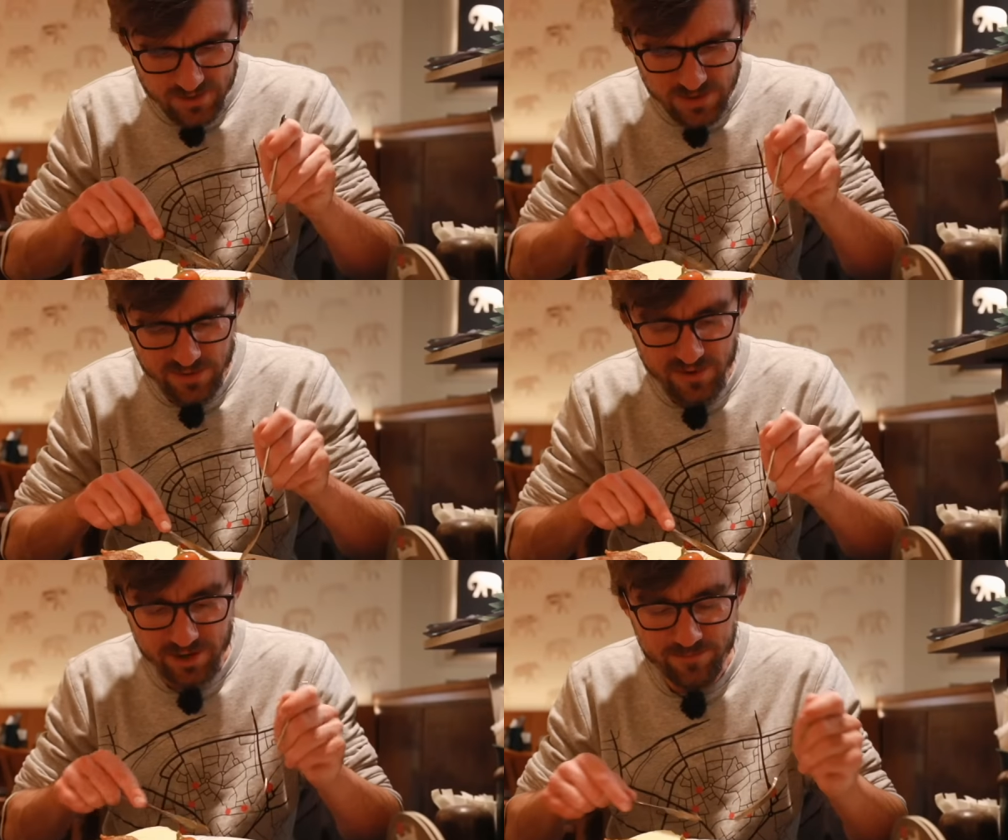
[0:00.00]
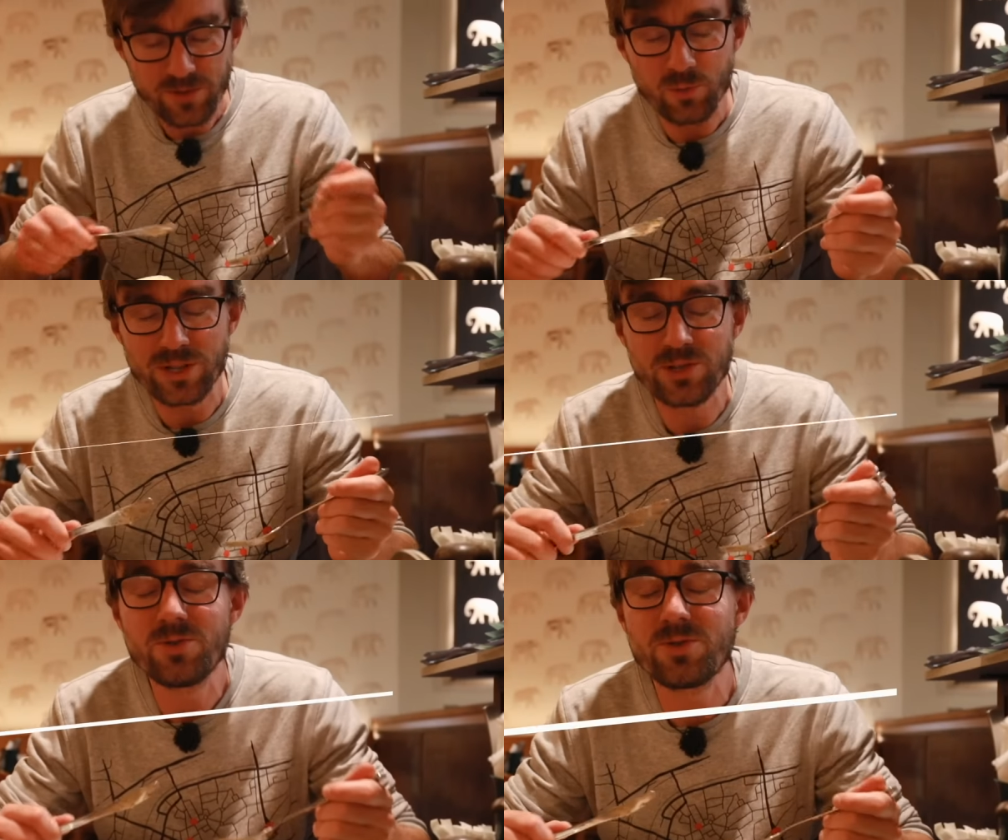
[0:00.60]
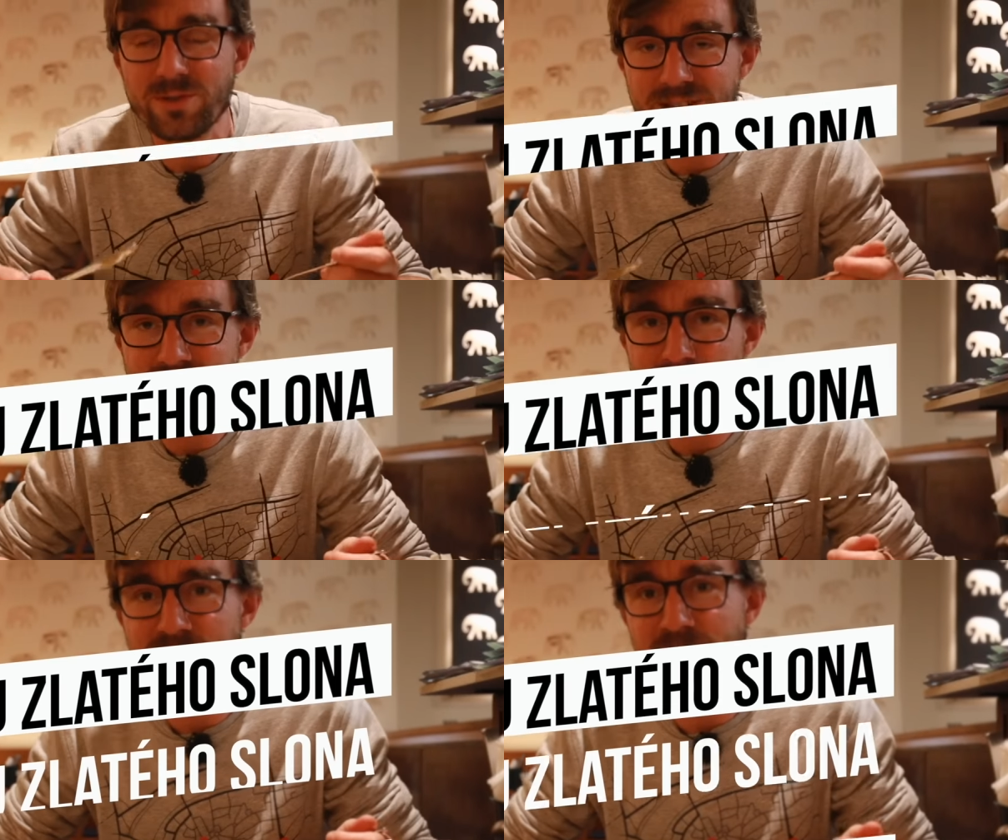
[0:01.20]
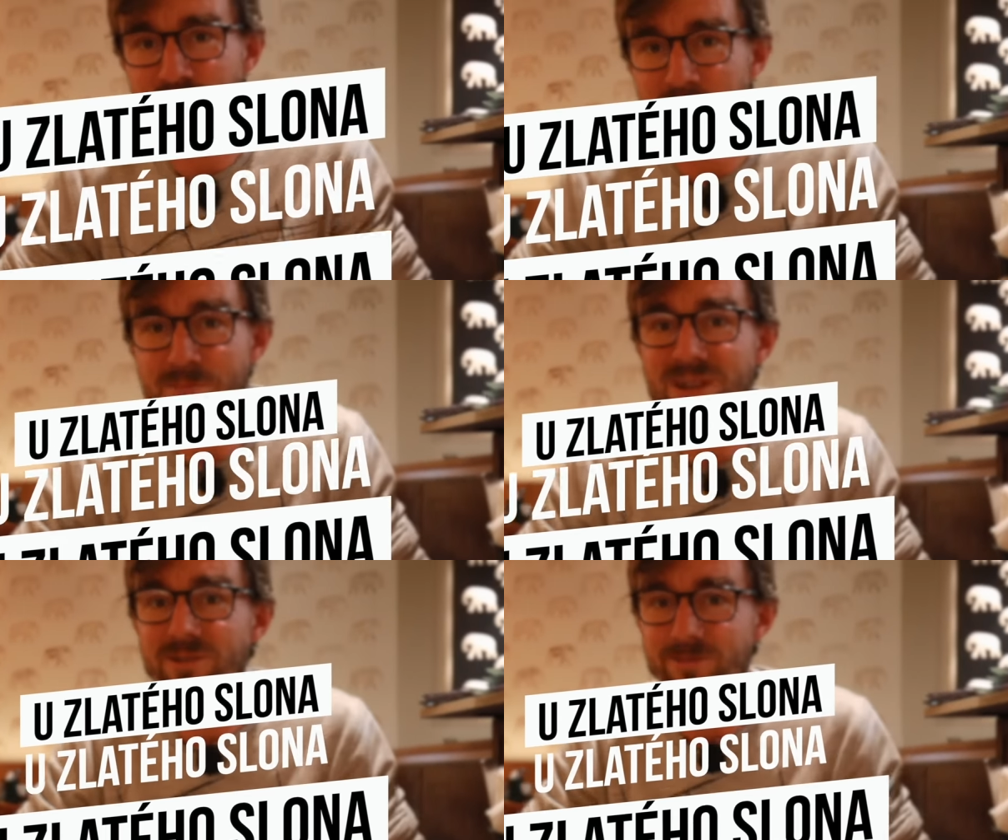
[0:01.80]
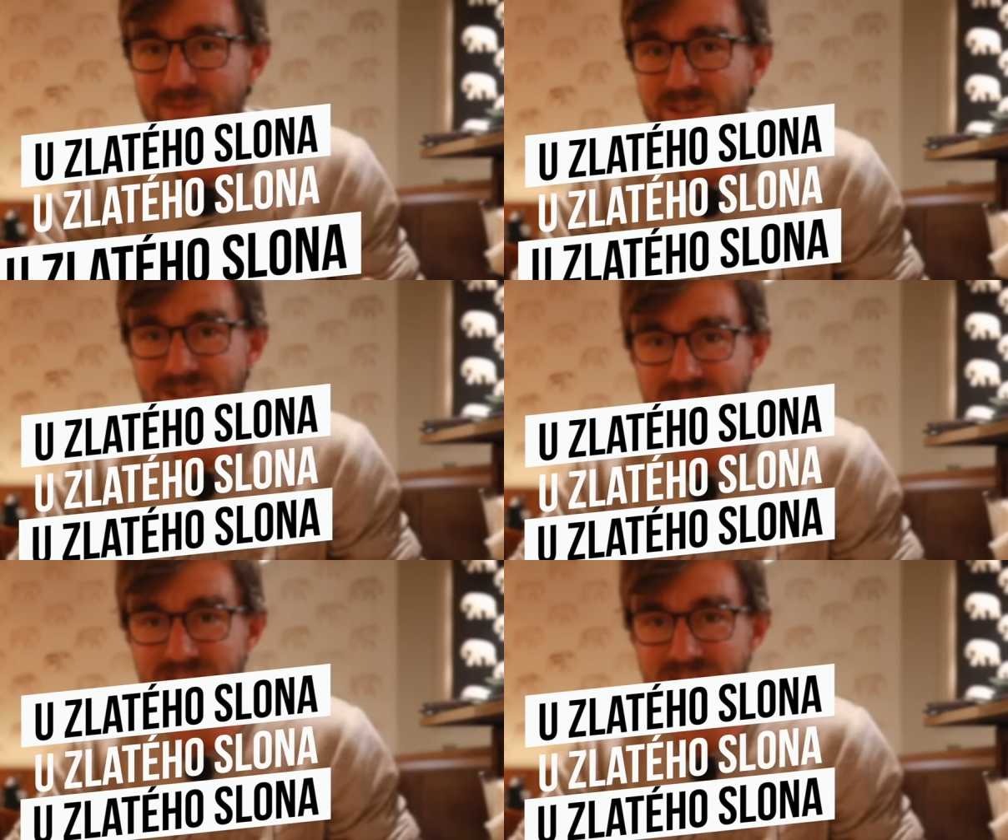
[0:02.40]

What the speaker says: To be fair, we usually come here for a beer in the